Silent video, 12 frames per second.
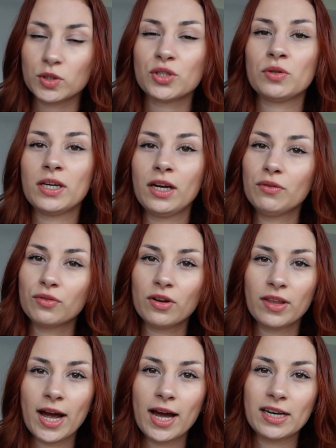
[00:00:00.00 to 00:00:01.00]
What you need
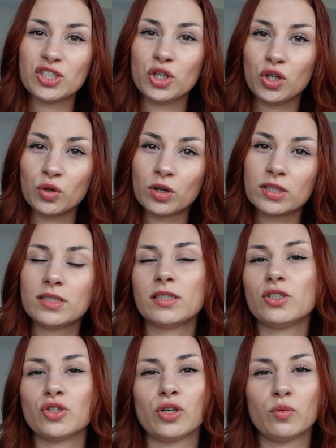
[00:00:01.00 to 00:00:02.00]
for that is your
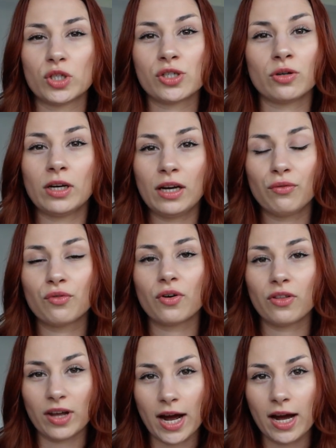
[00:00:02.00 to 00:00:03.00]
decision. What you need
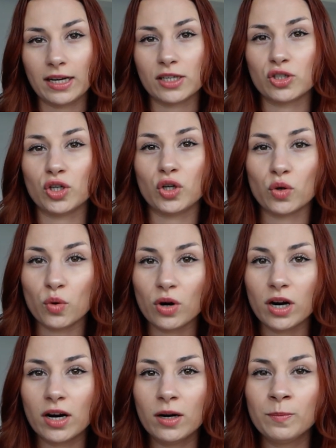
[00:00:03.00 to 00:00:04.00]
for that is
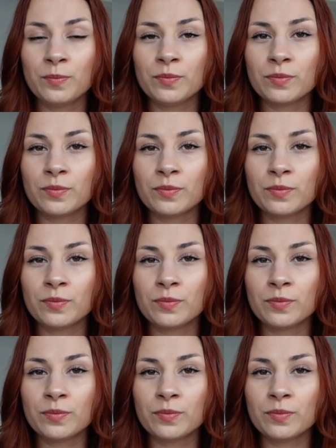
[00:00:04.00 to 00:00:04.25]
your